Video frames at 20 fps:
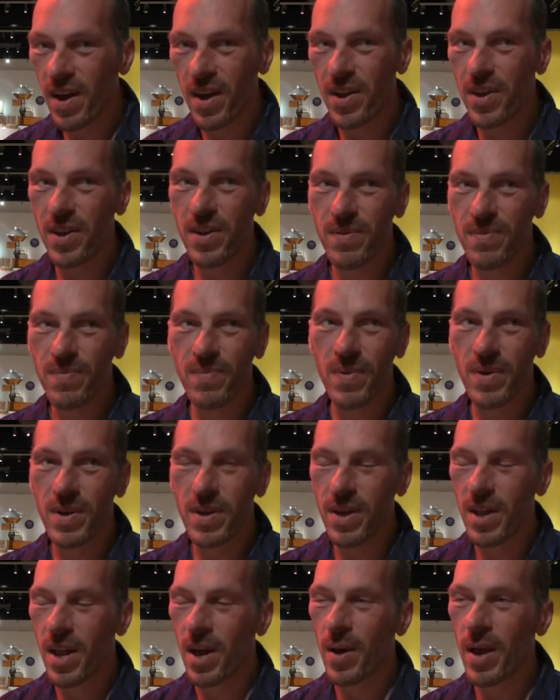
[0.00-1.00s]
and
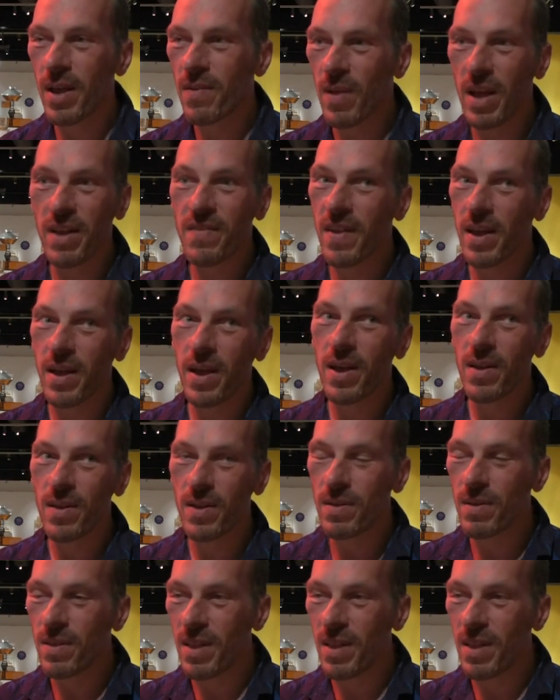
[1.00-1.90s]
you know, it